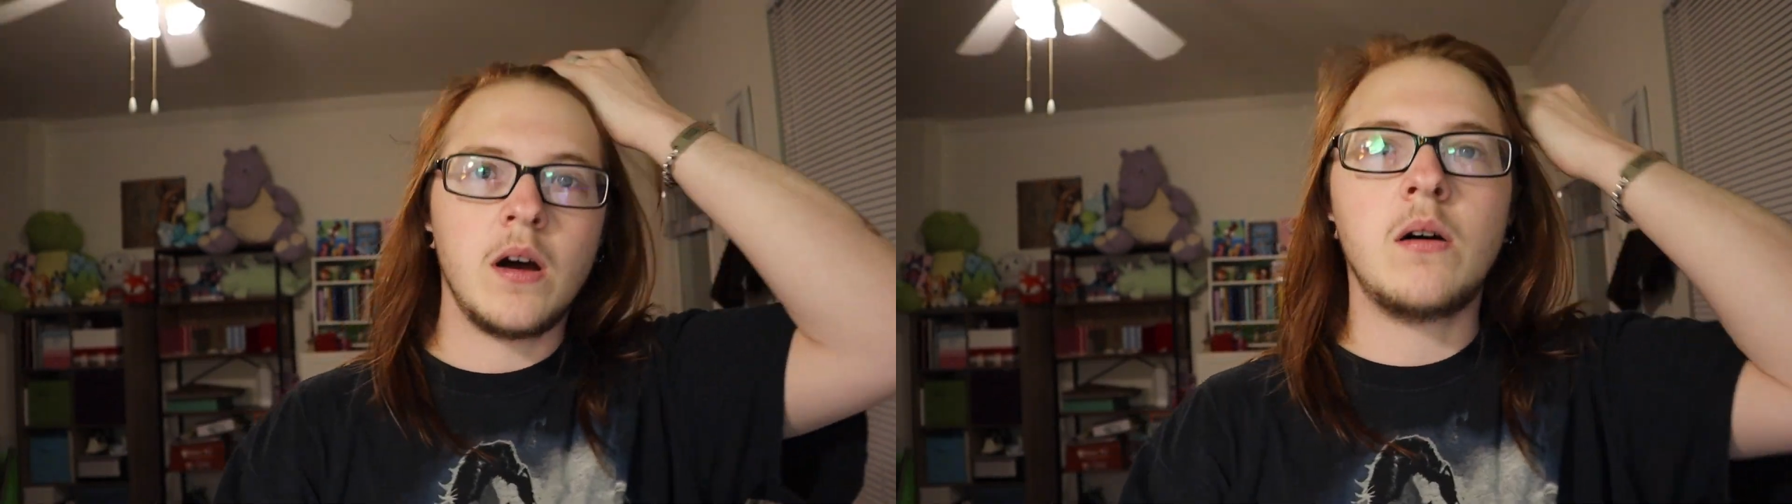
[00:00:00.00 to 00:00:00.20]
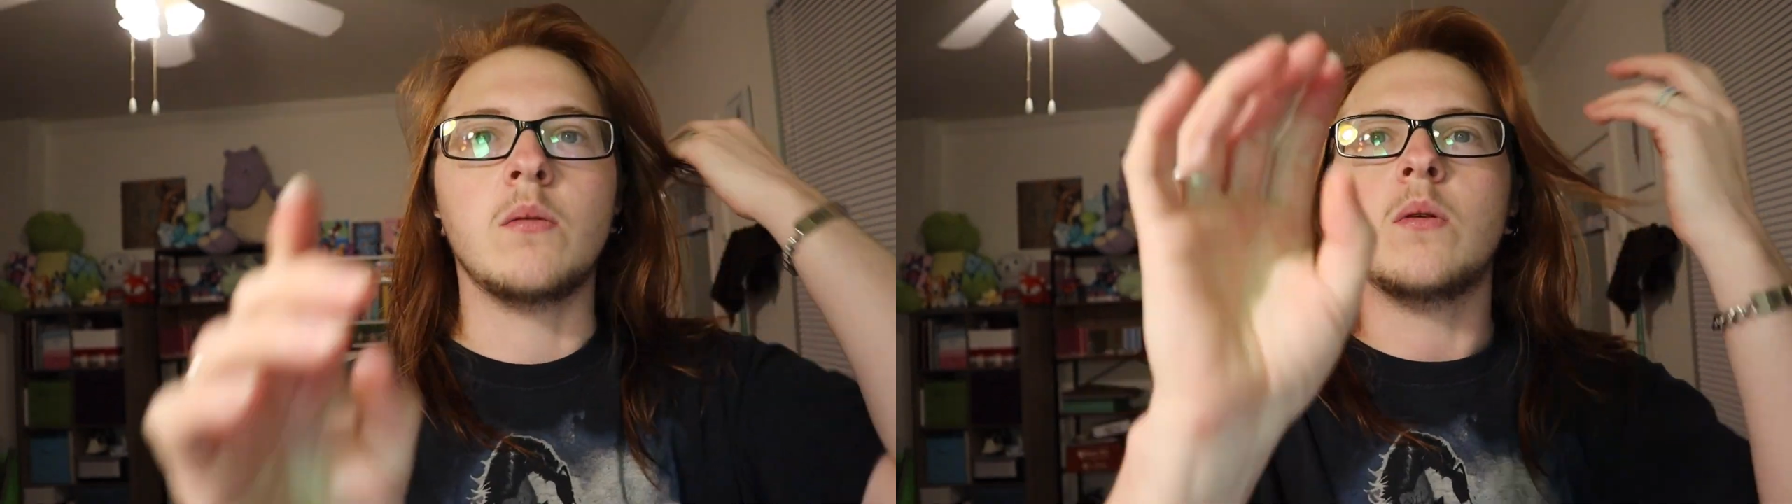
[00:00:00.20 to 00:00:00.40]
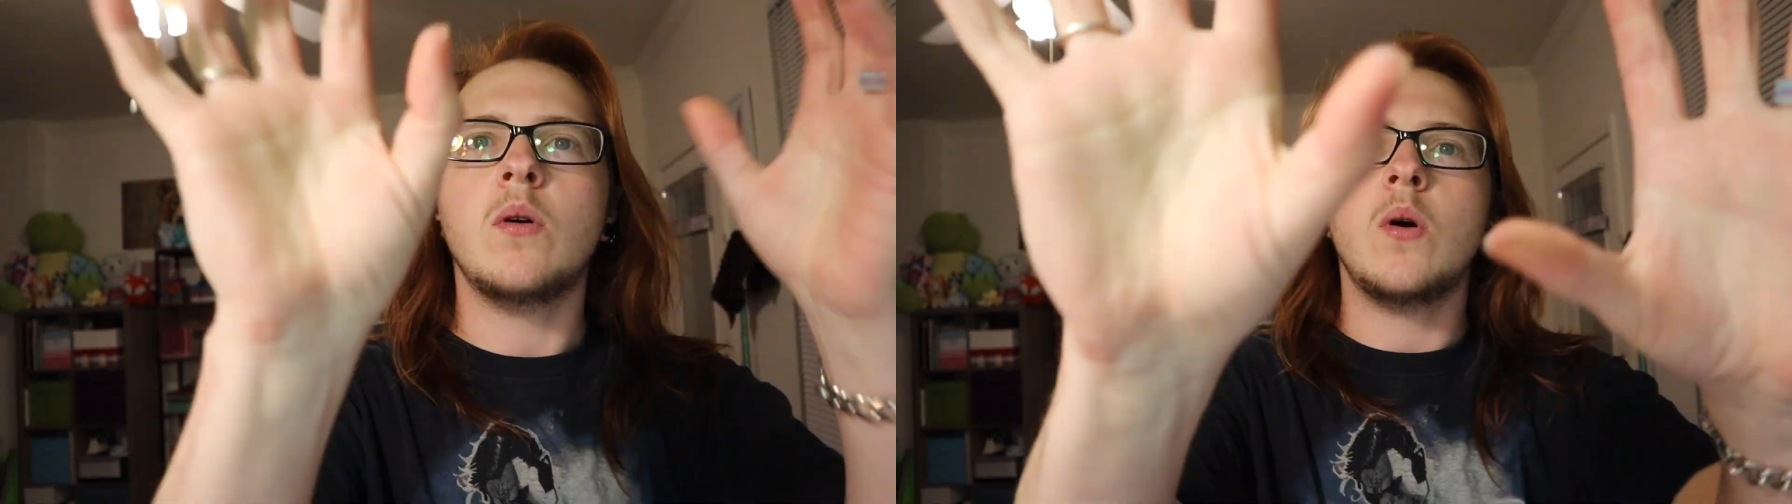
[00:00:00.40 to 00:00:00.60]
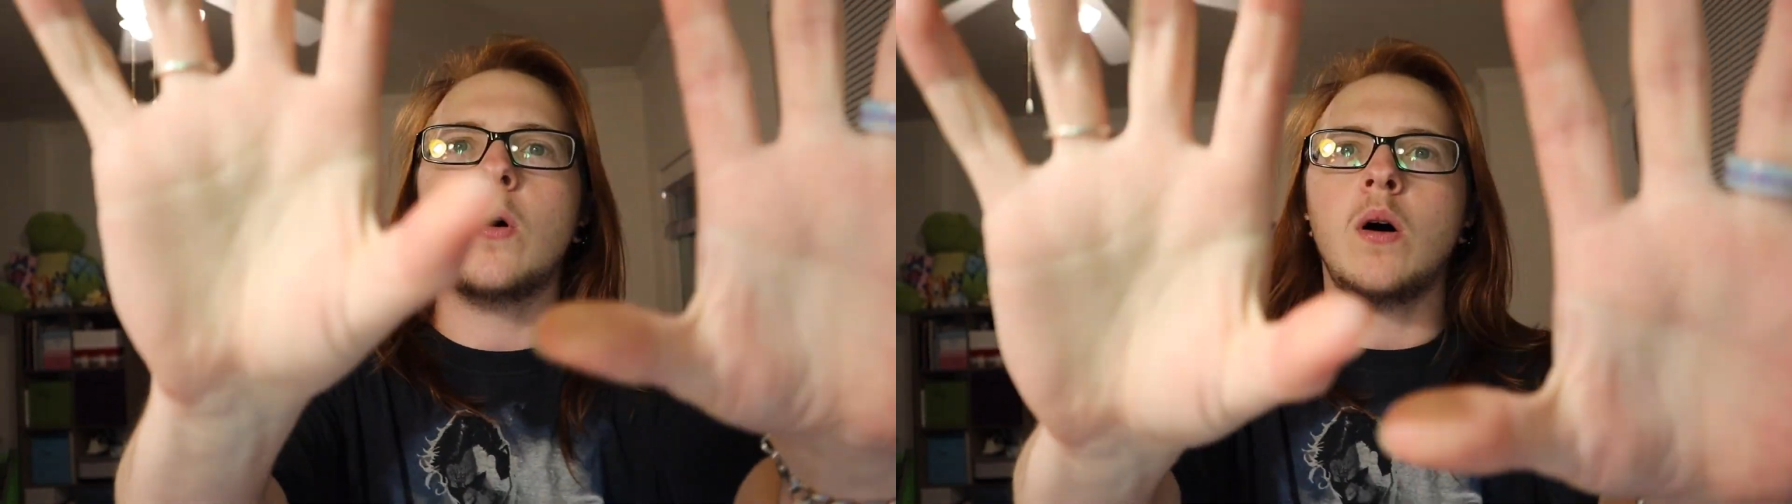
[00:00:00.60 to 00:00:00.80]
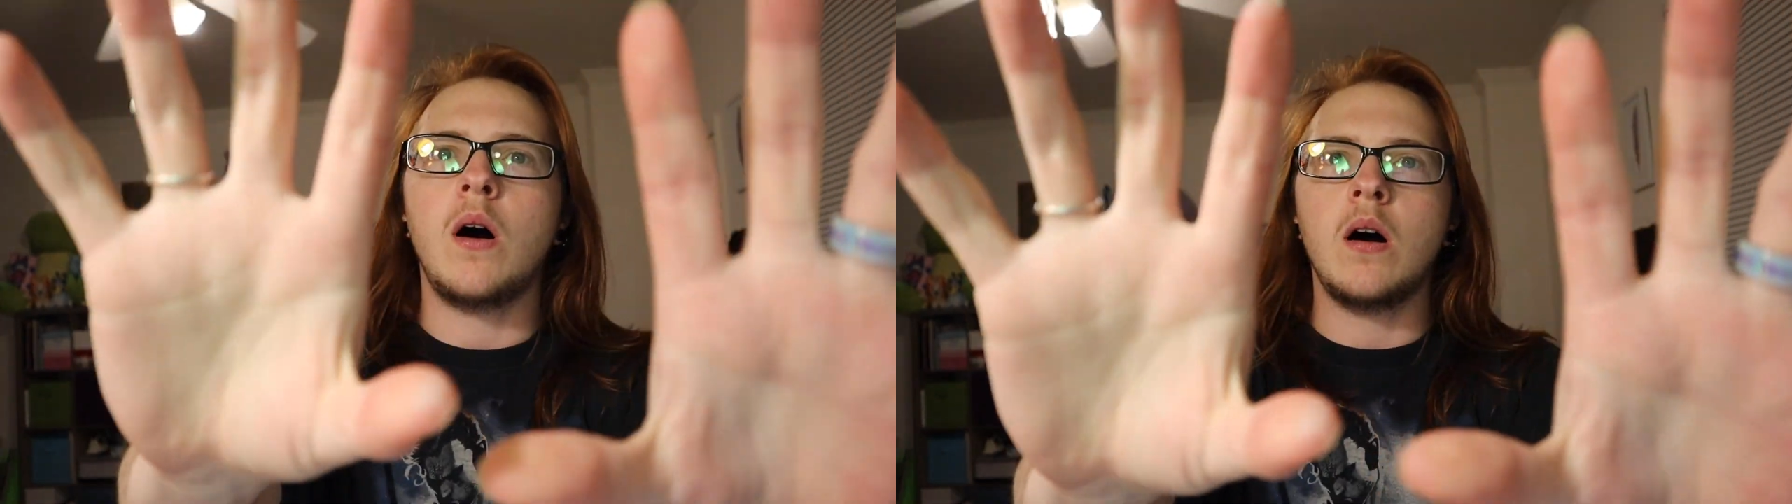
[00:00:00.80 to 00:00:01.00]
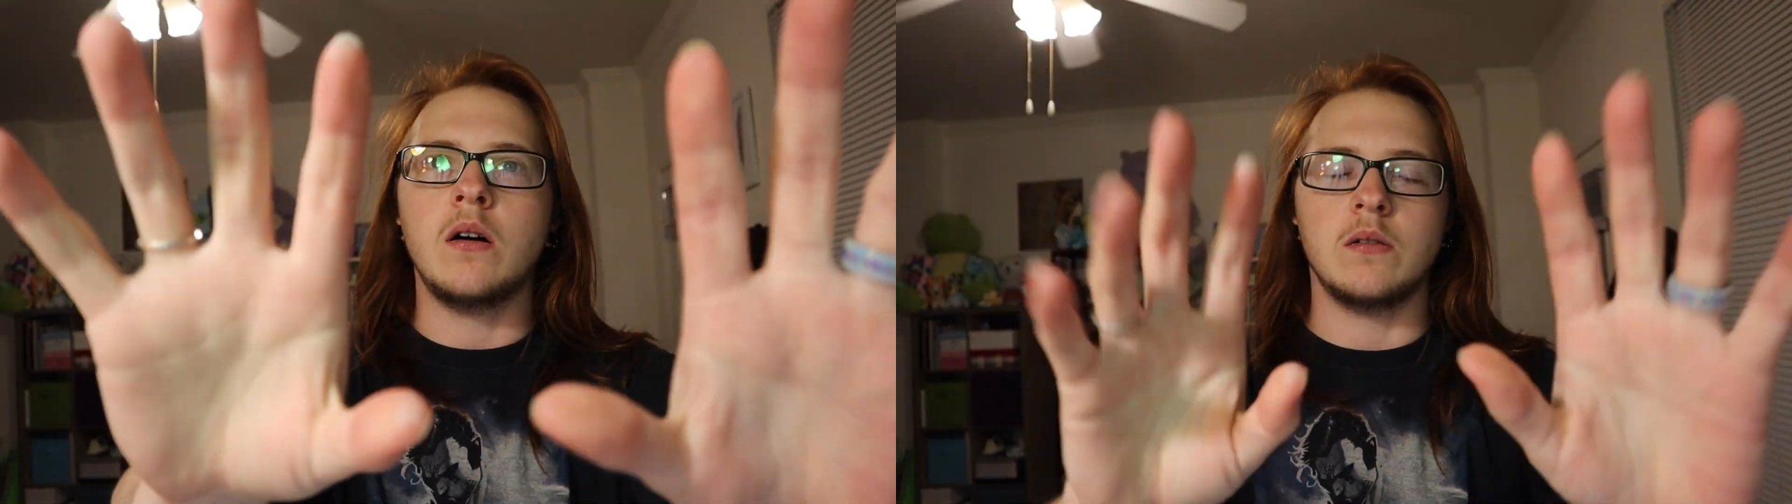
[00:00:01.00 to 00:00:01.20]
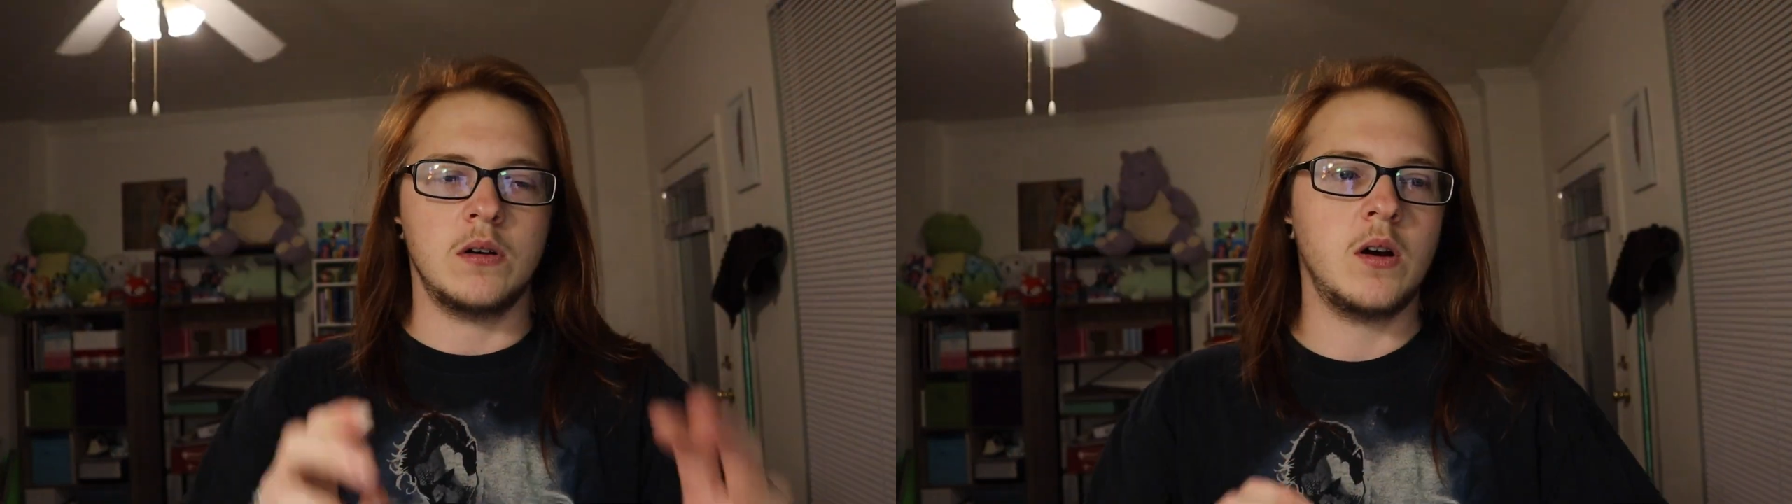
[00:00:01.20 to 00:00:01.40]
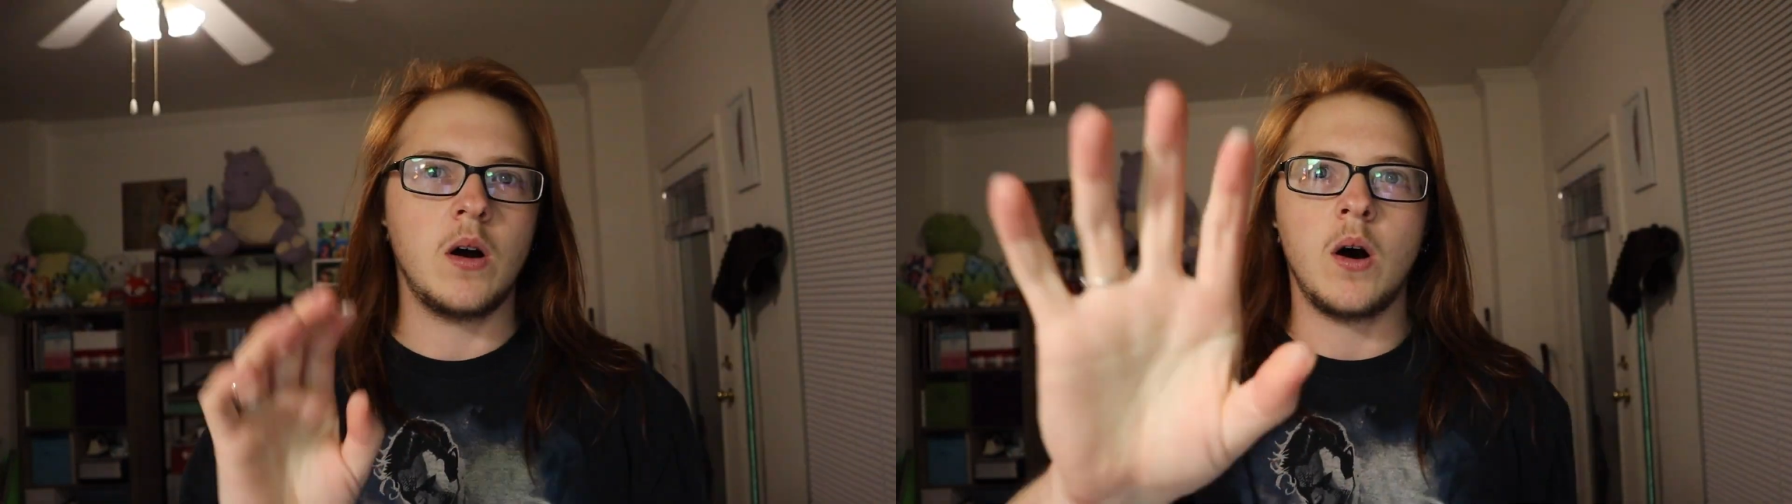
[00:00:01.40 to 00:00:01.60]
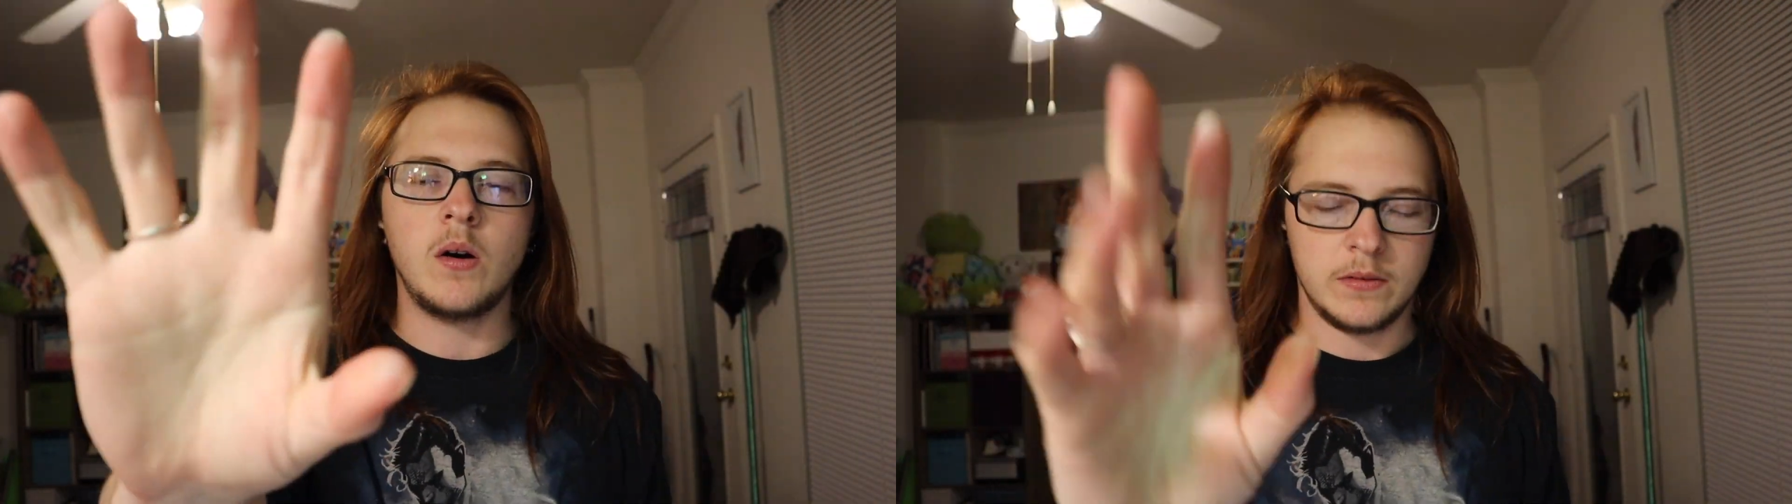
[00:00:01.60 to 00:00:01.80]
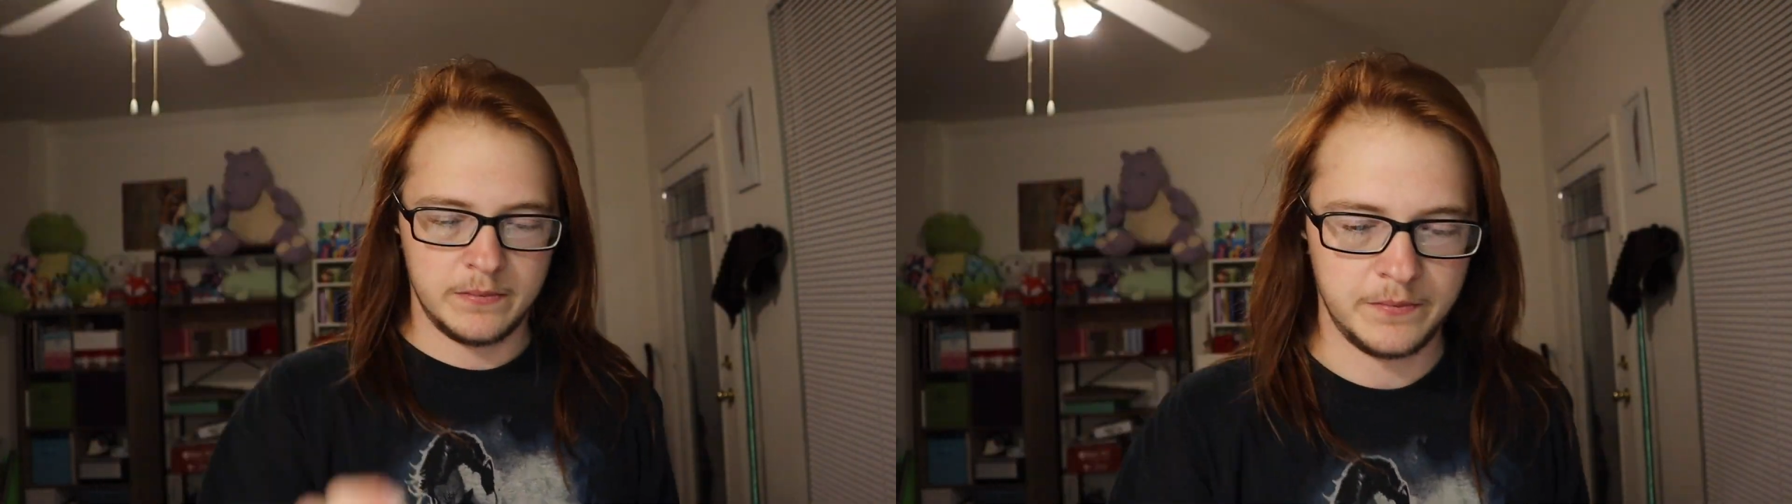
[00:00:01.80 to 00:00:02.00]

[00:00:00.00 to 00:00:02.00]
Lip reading: Halt.